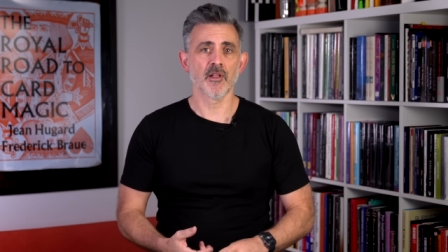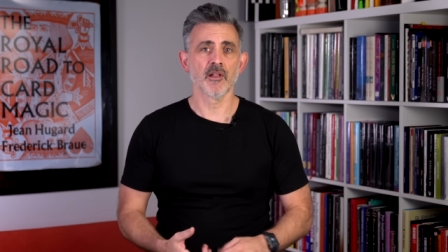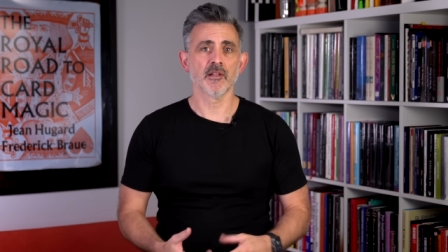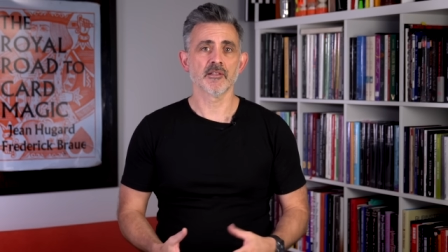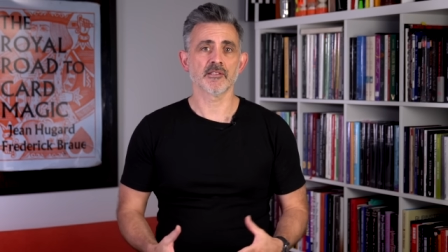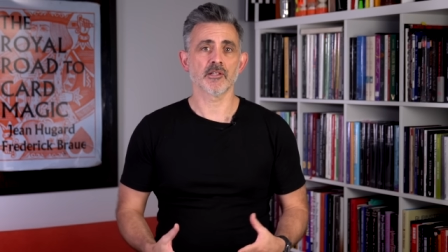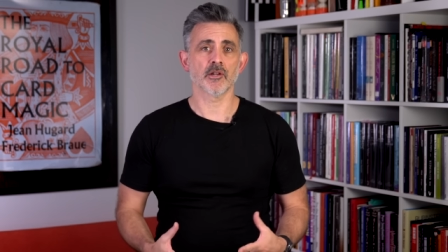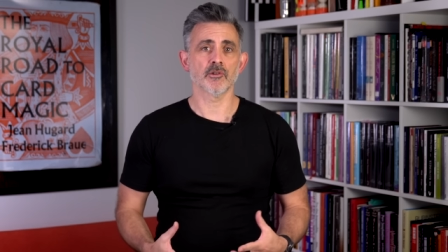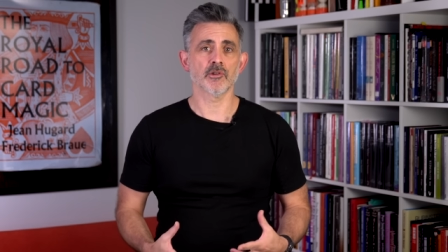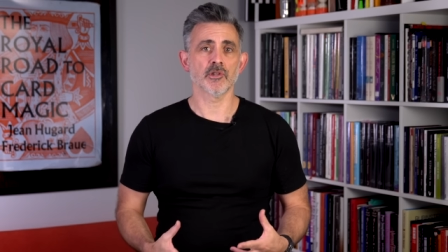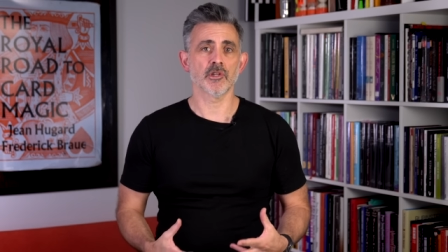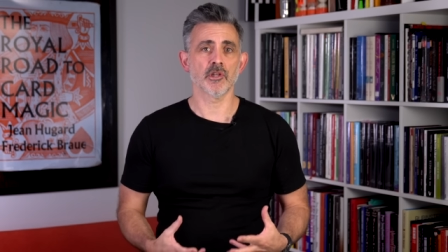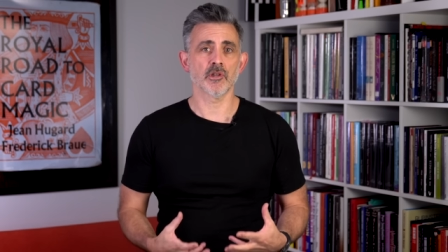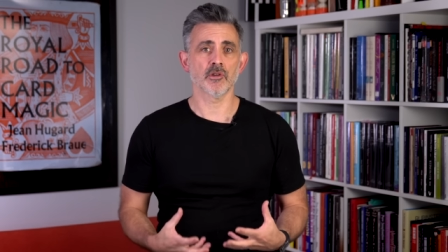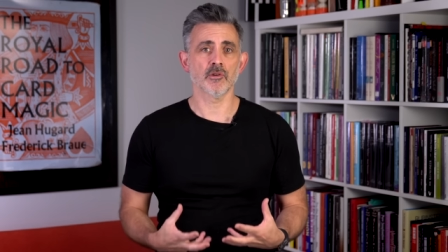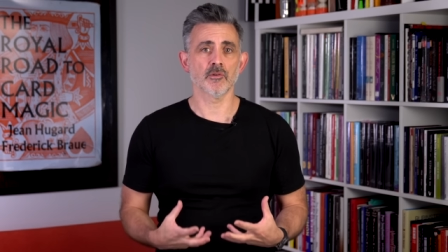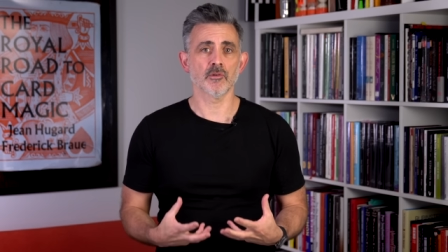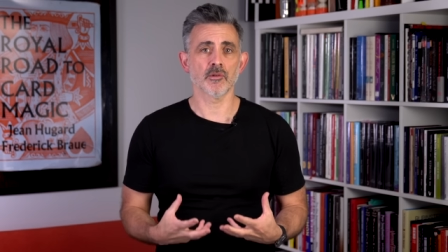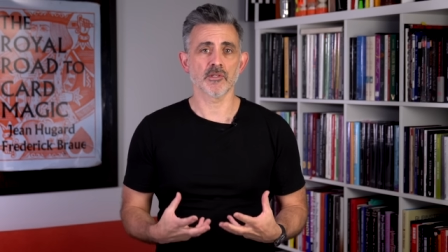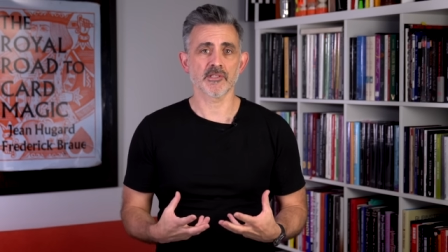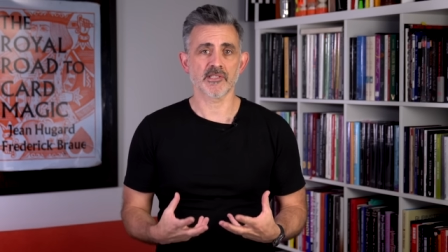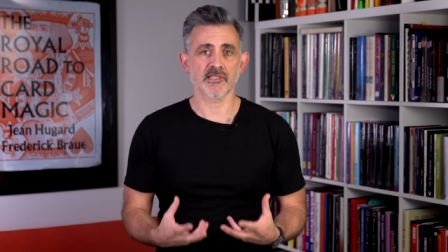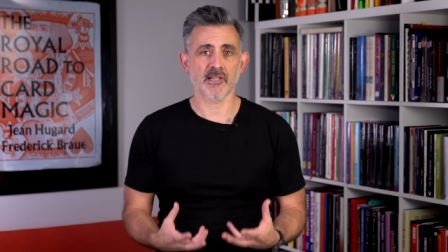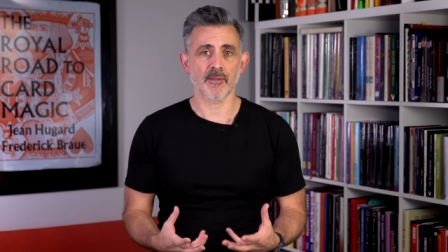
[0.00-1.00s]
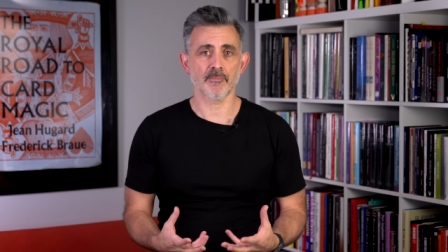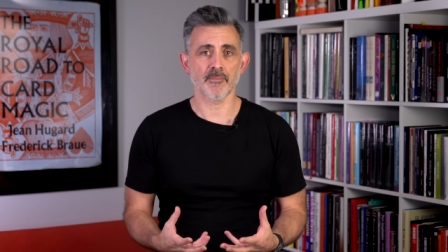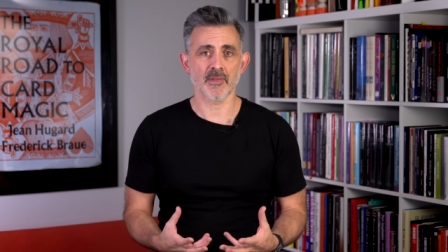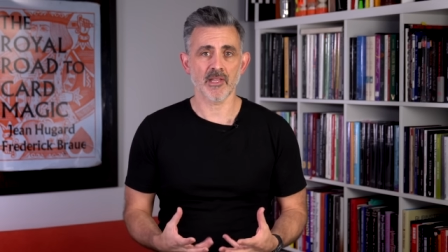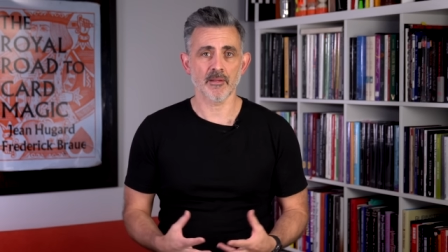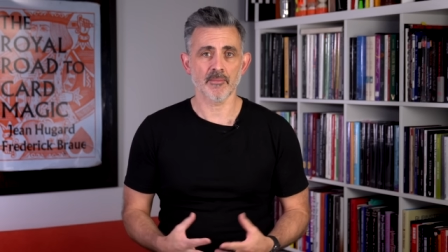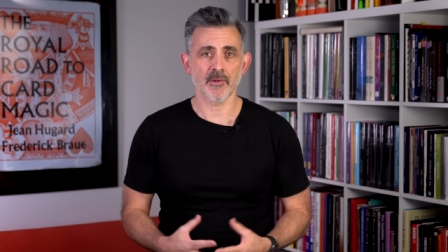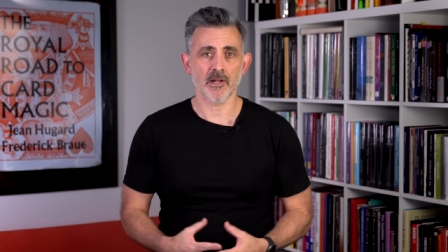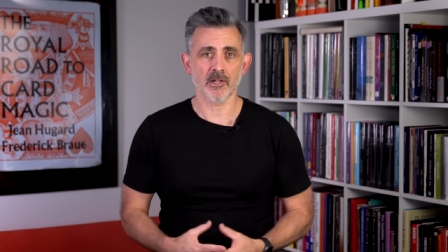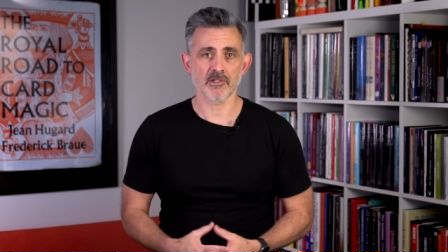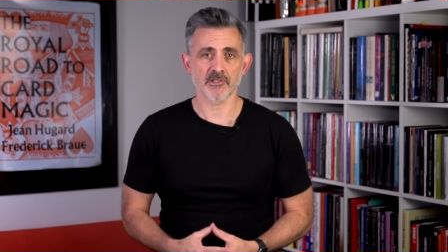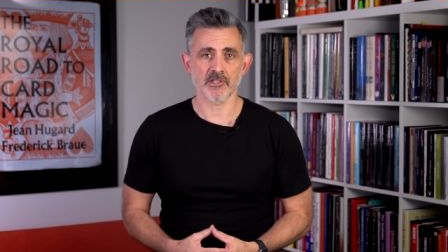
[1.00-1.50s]
So you send me
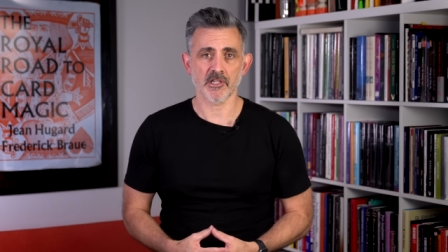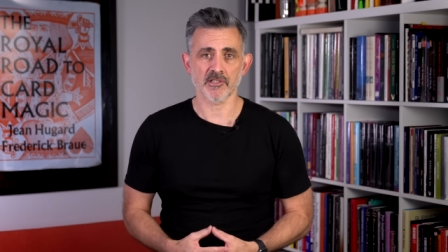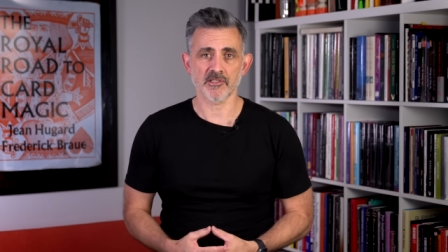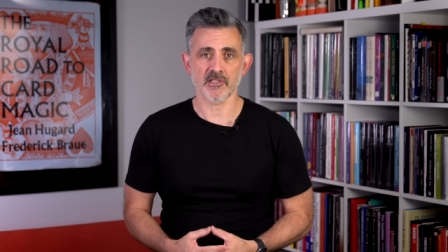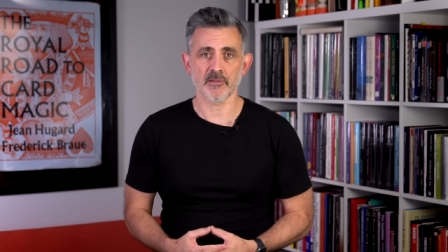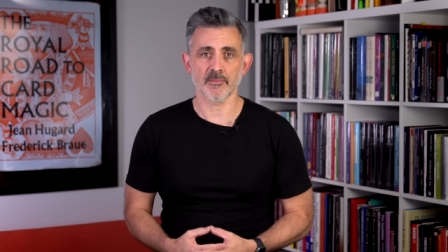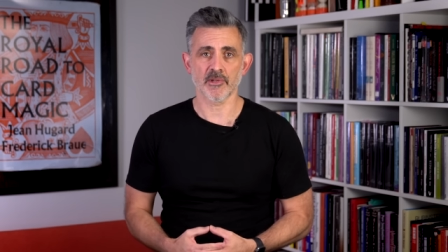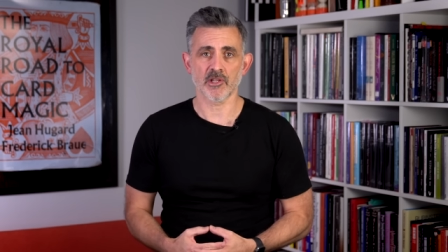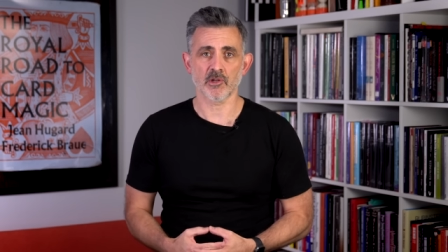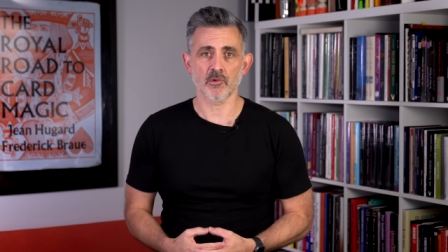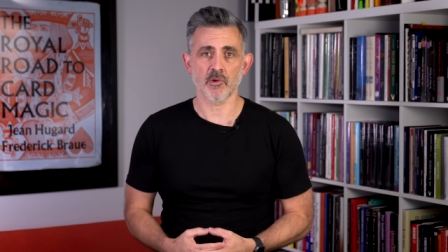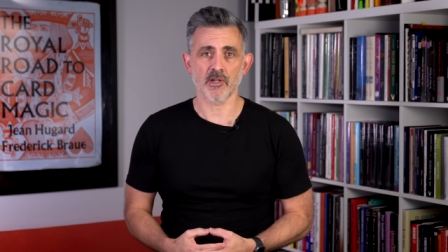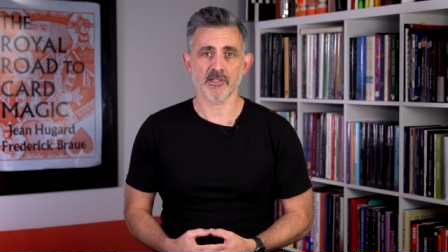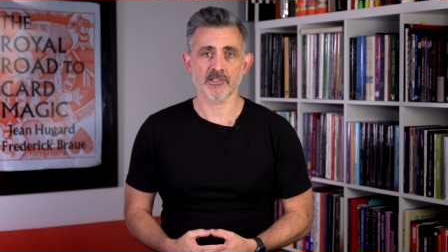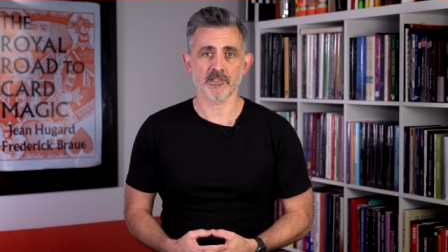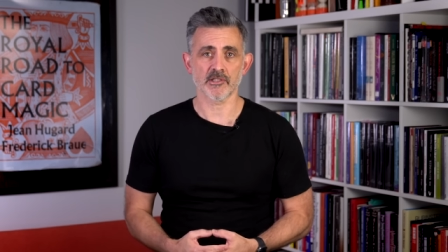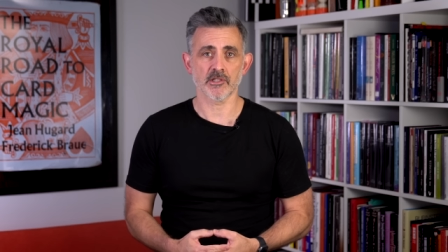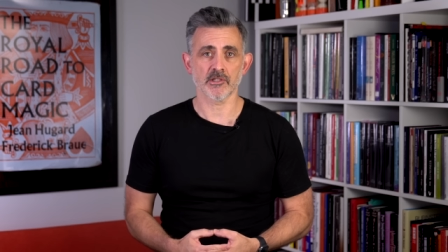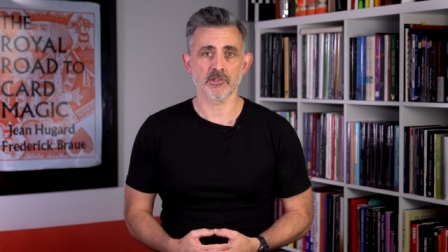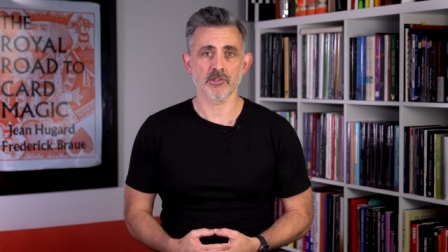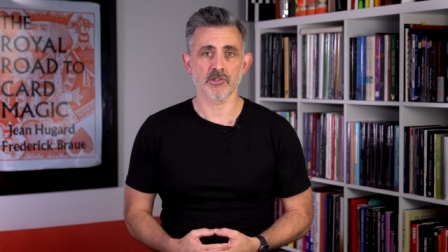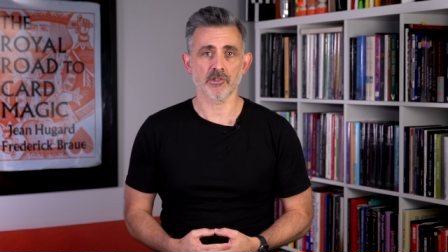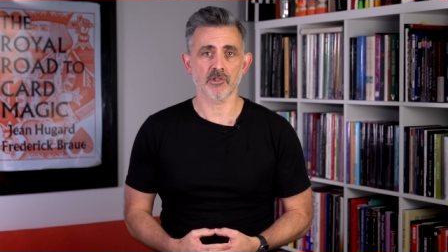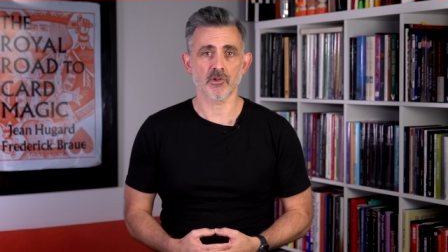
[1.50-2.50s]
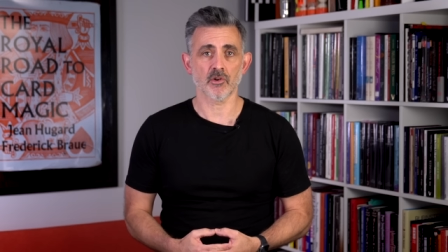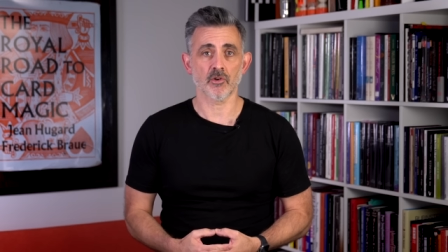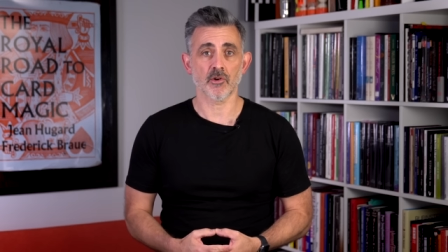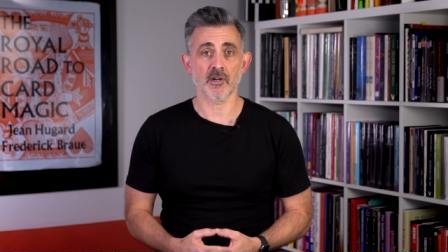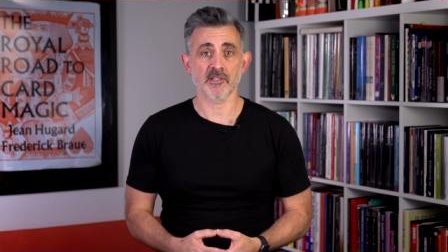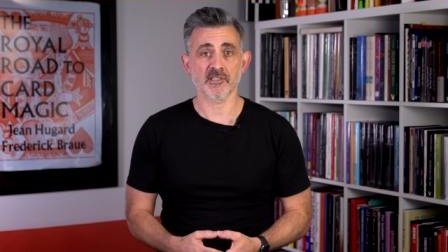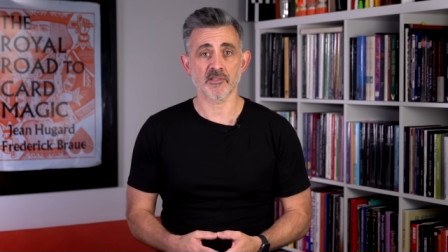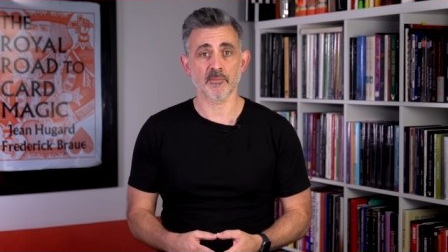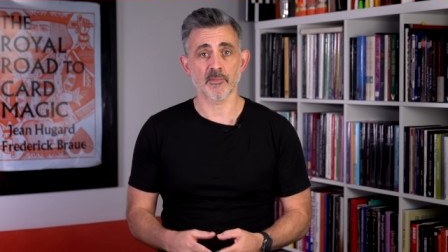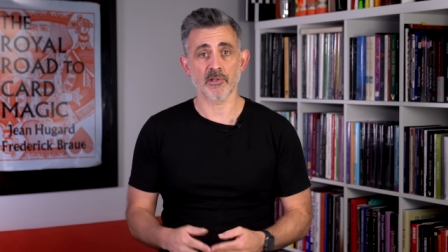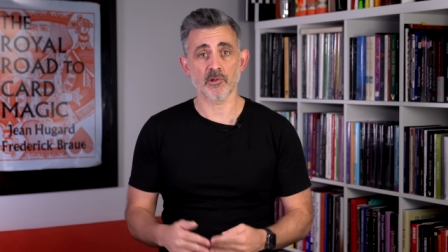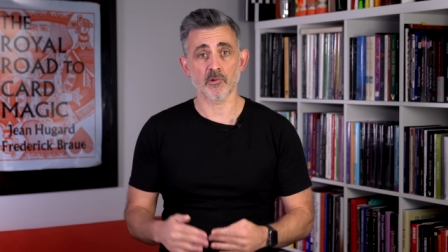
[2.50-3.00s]
emails asking me questions or
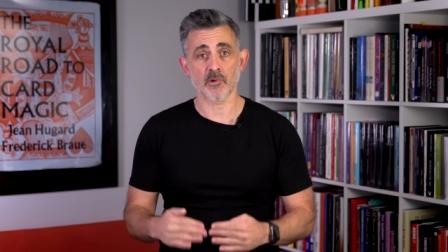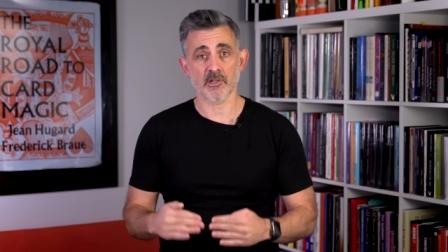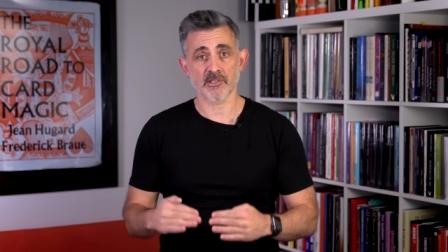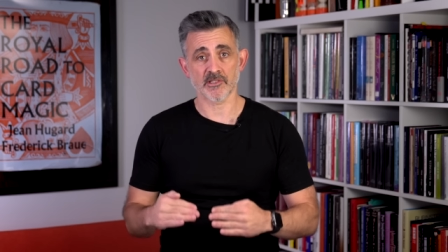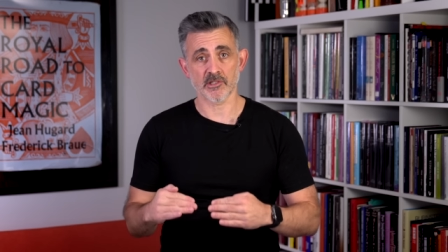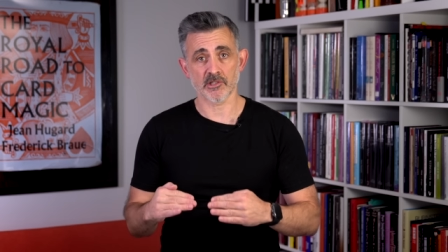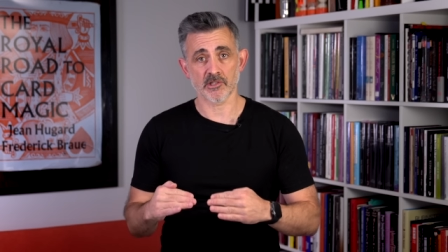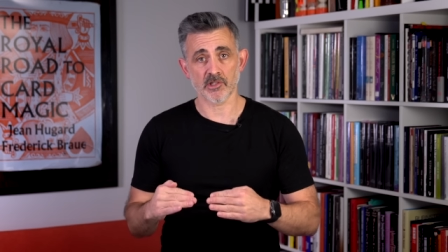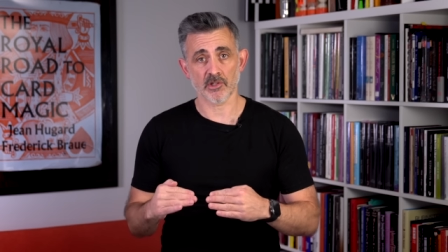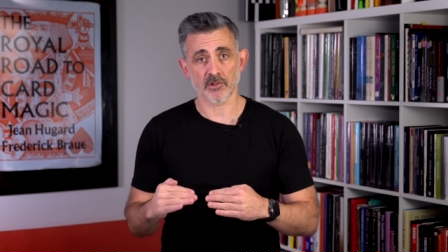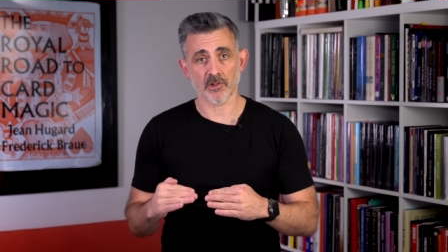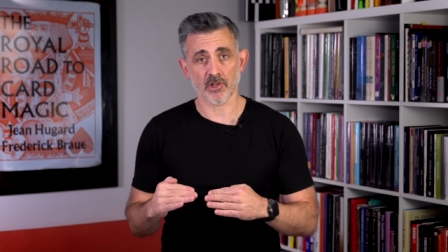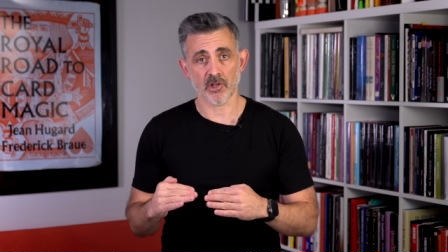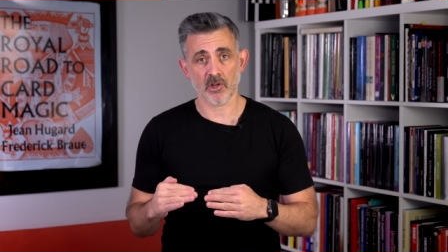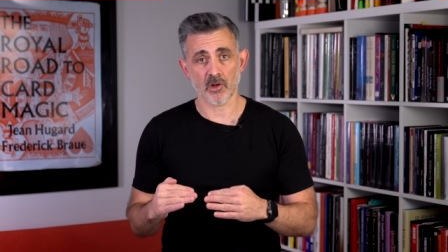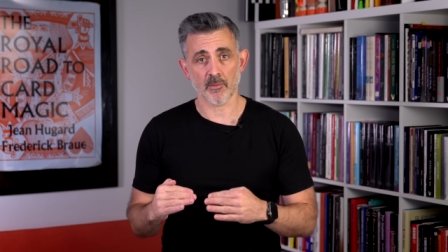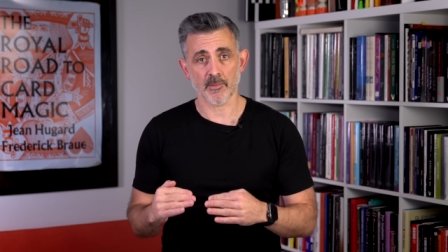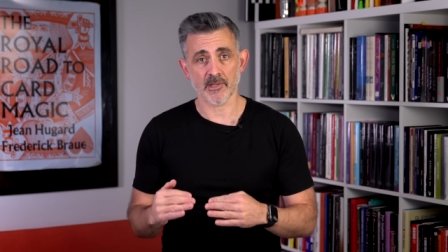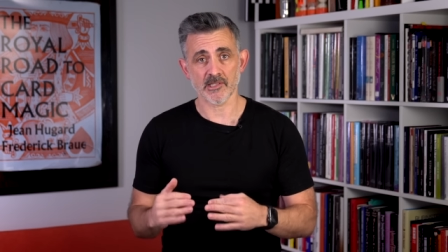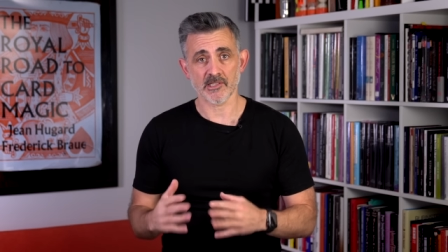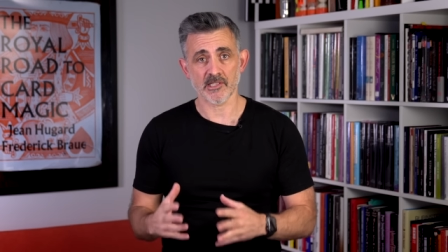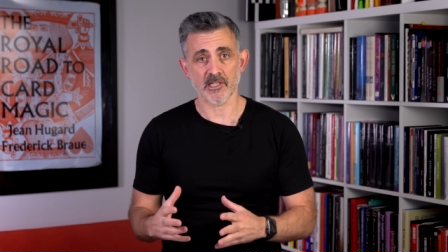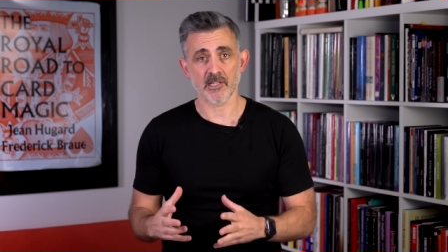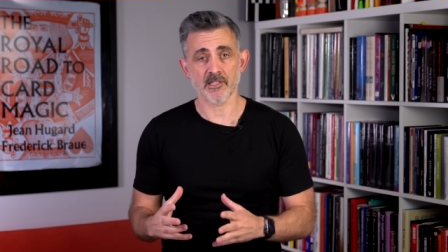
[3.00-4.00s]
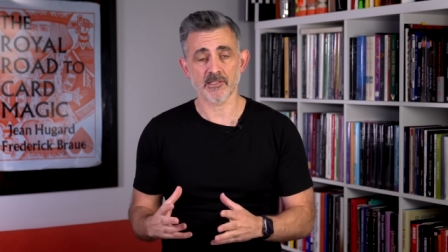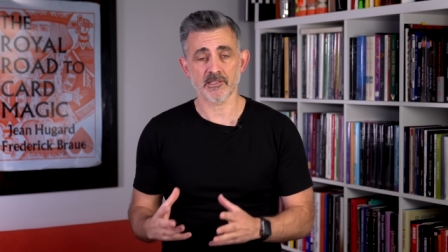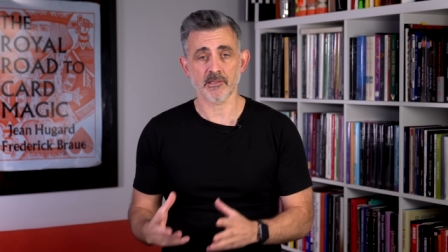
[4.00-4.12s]
asking me questions on the comments here,